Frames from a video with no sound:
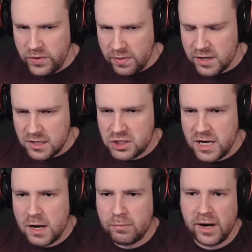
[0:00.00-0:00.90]
This
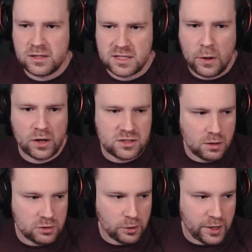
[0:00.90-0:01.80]
legendary brings solid
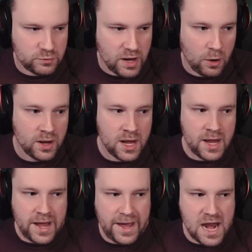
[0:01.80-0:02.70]
single target as well,
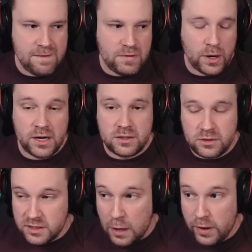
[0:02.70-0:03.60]
and a very
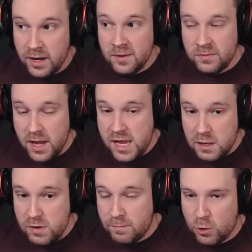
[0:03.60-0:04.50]
solid
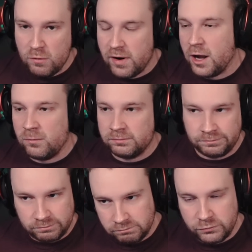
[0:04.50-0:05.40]
AoE profile
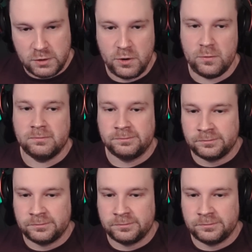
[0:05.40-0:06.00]
to boot.